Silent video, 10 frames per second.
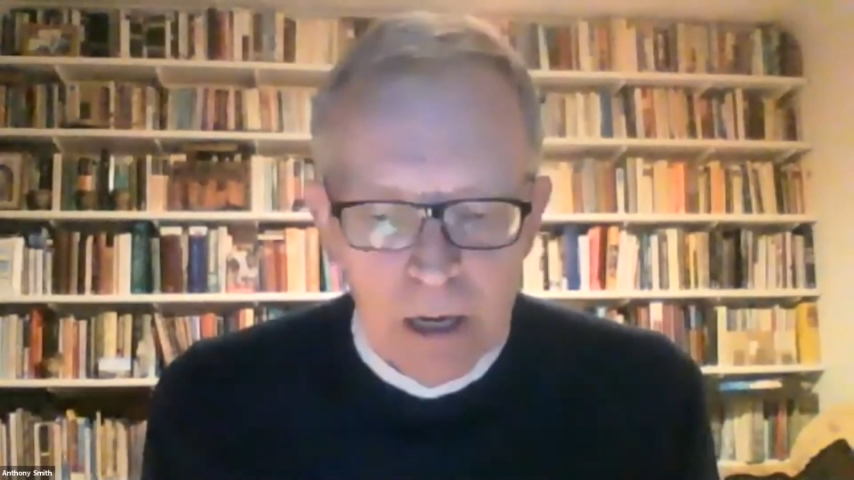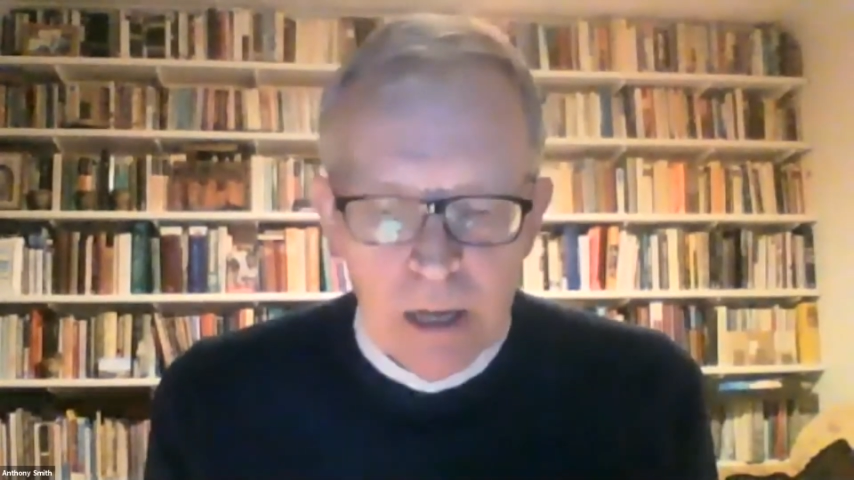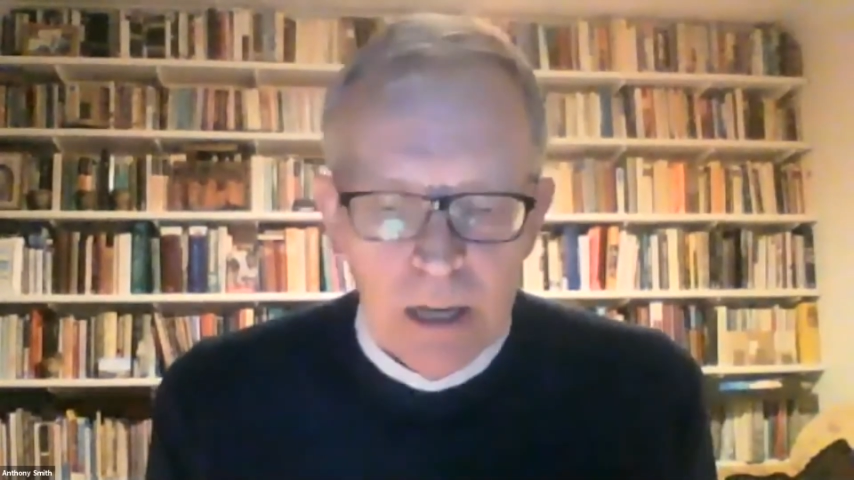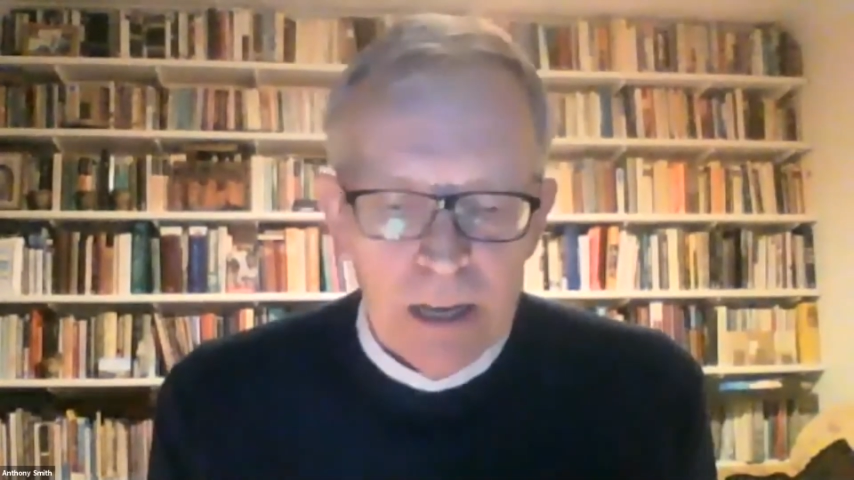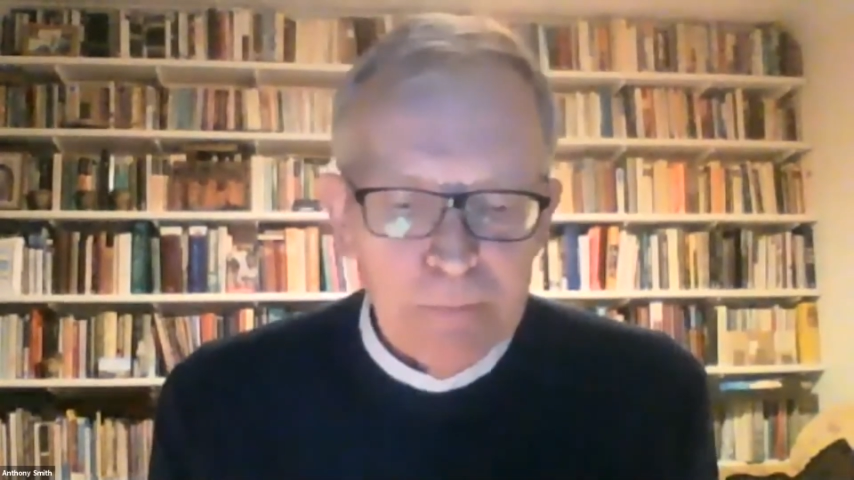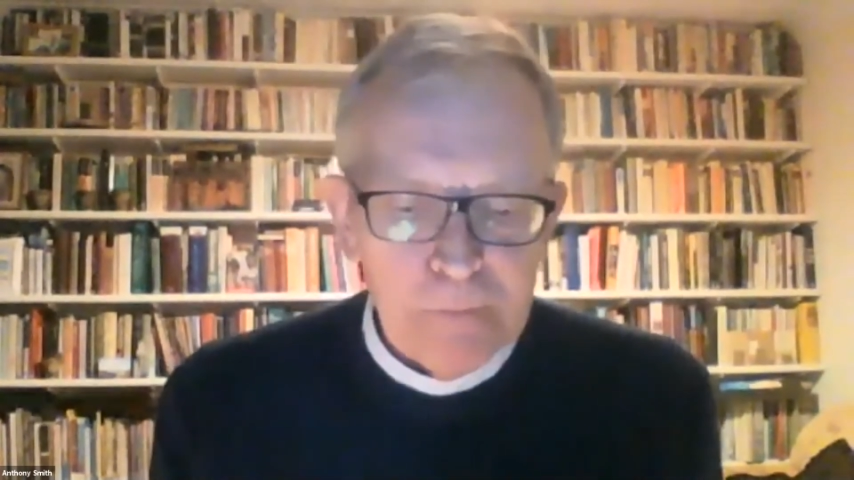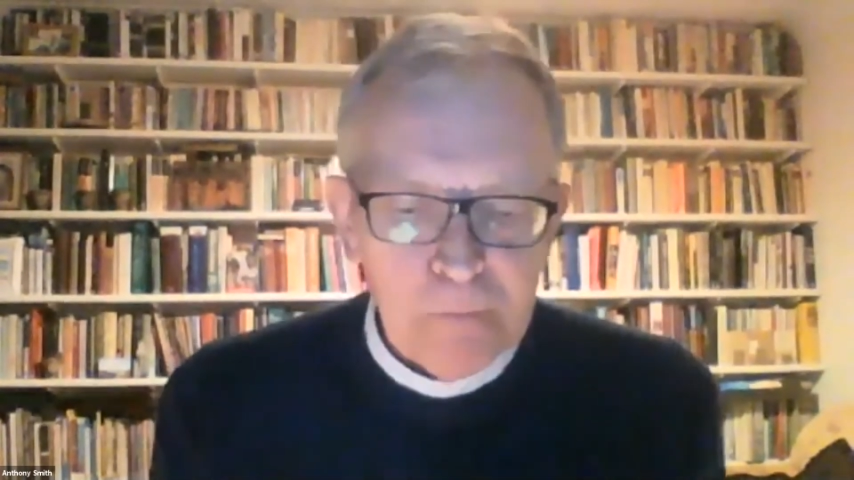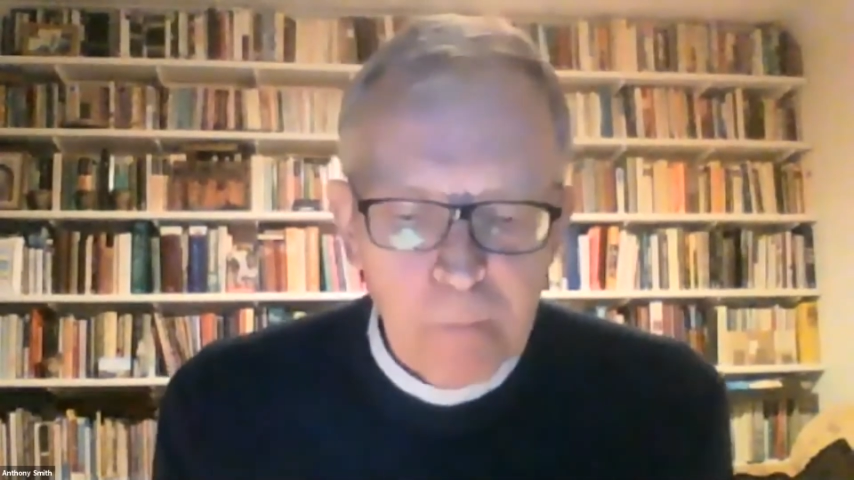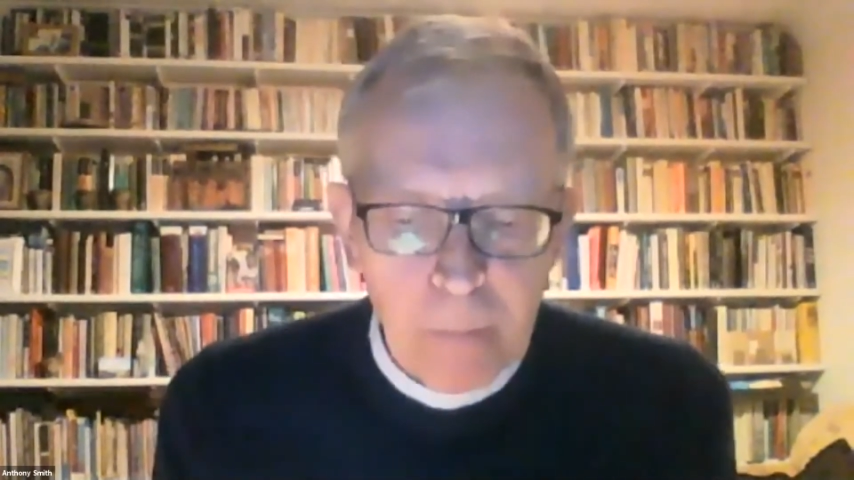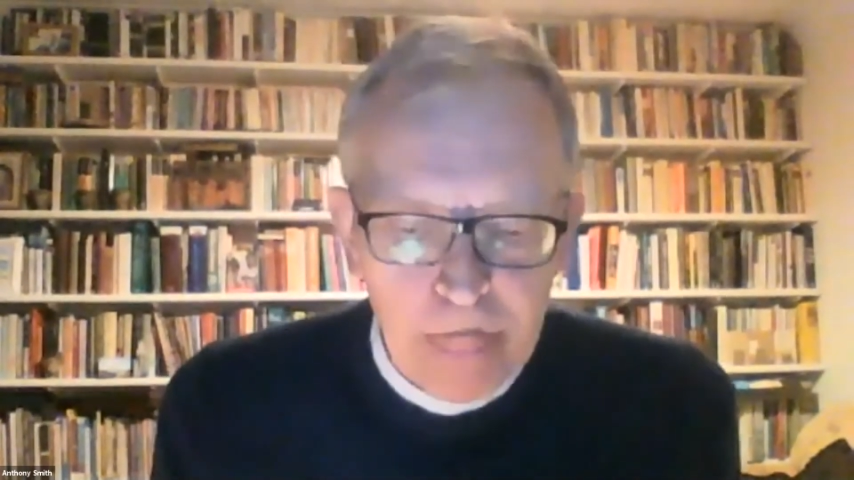
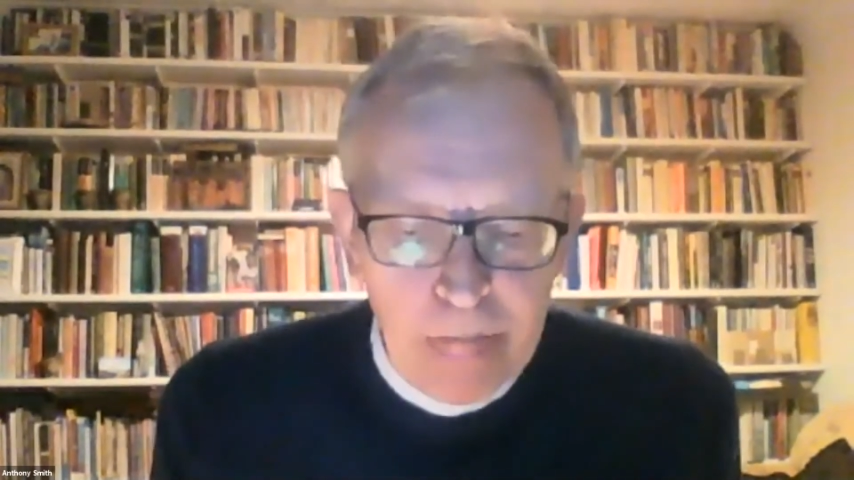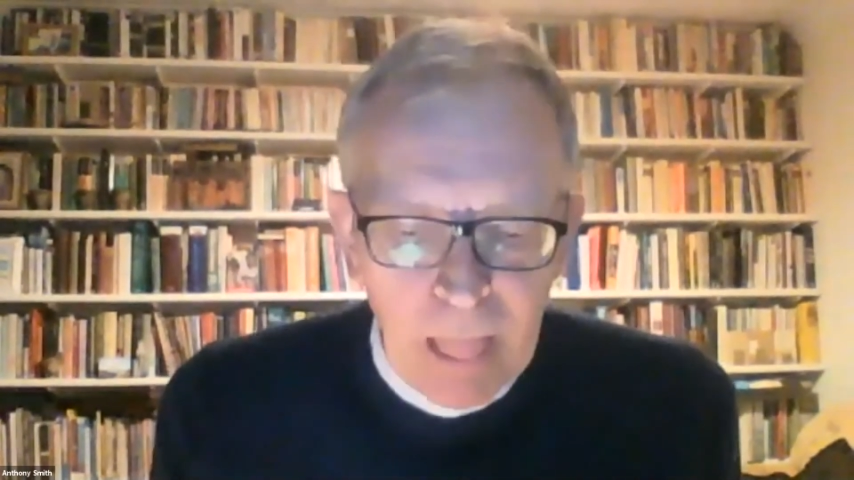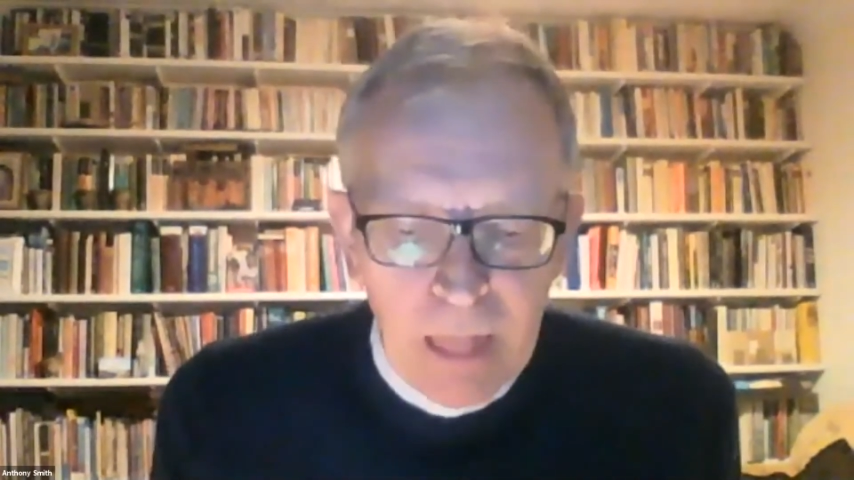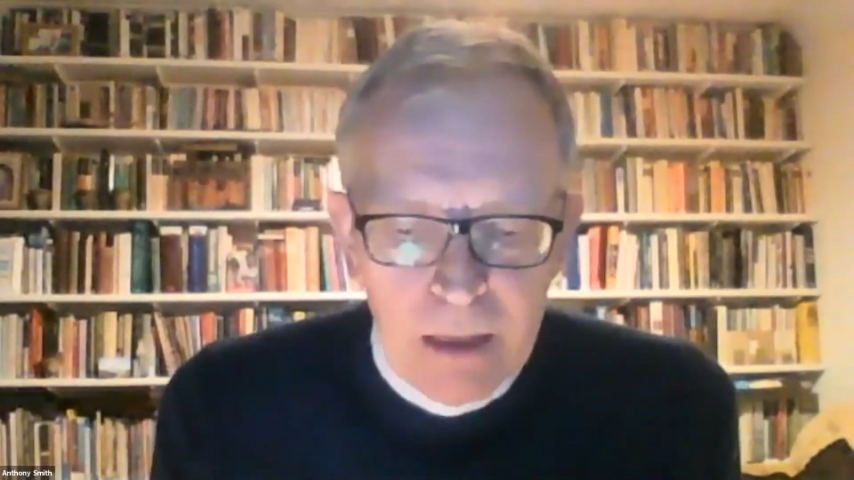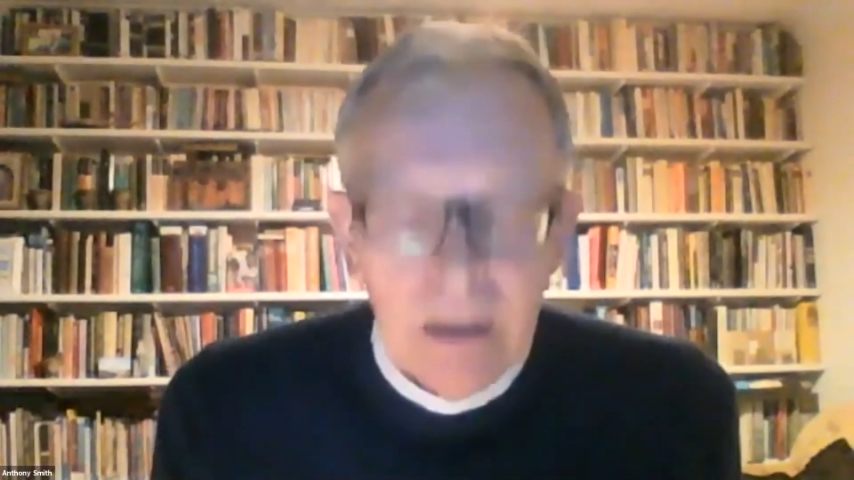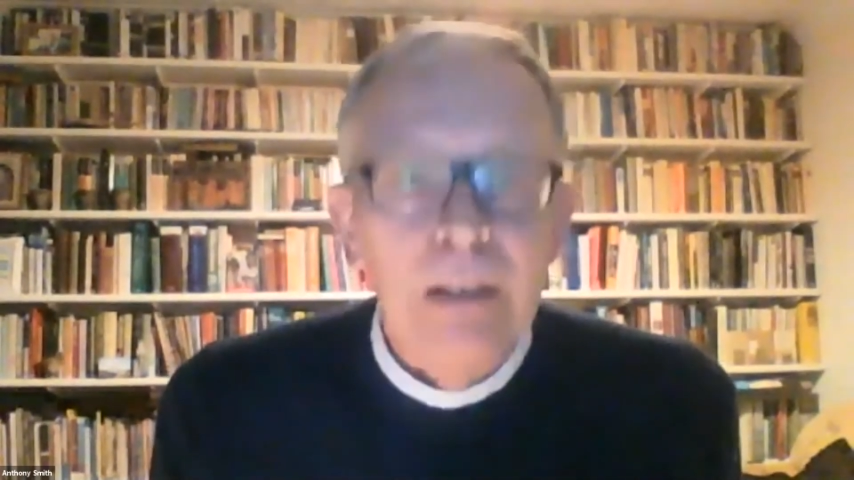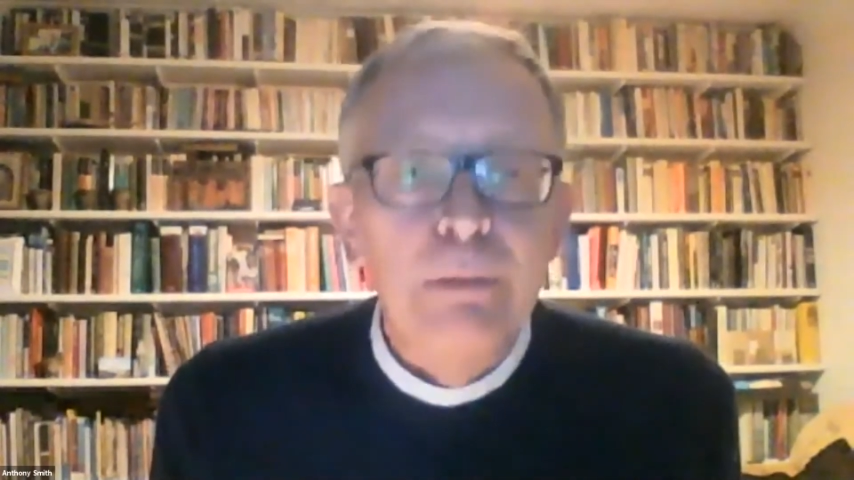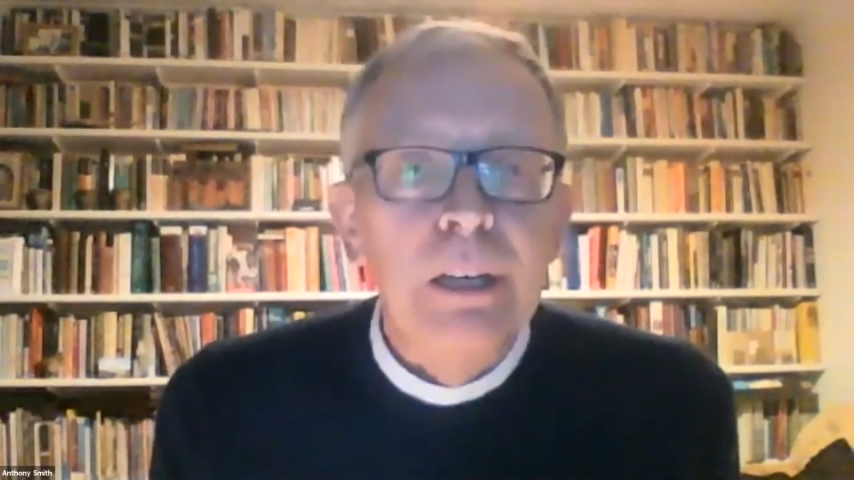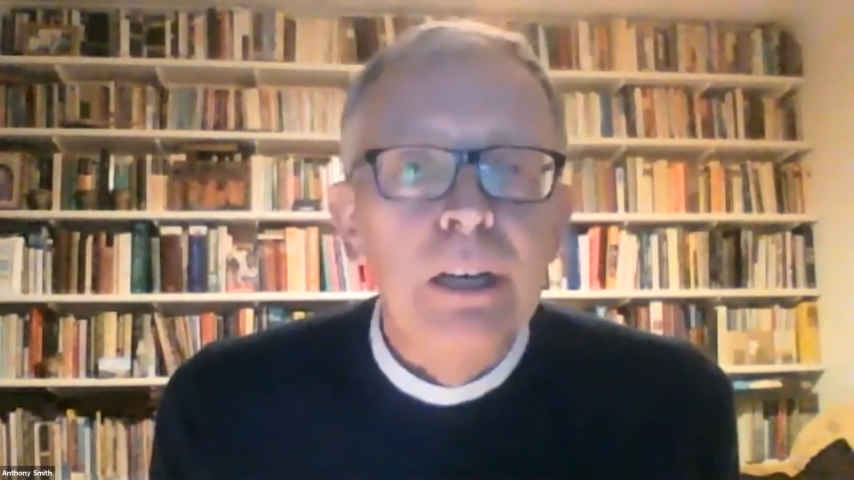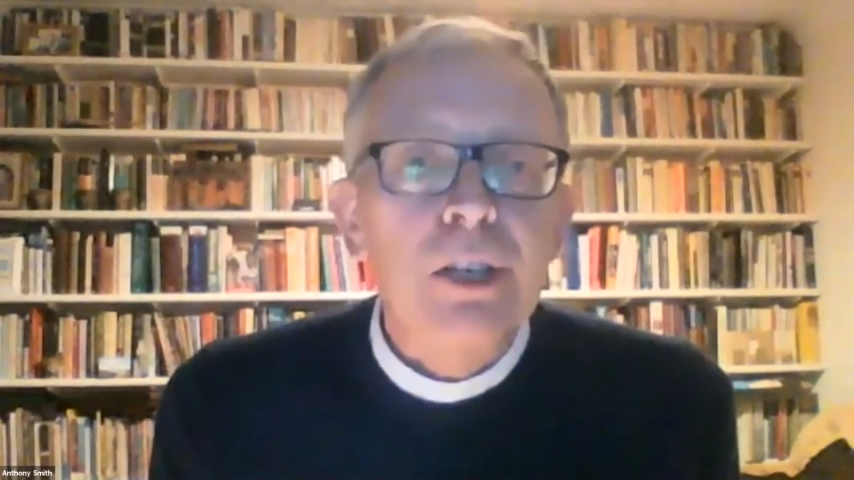I would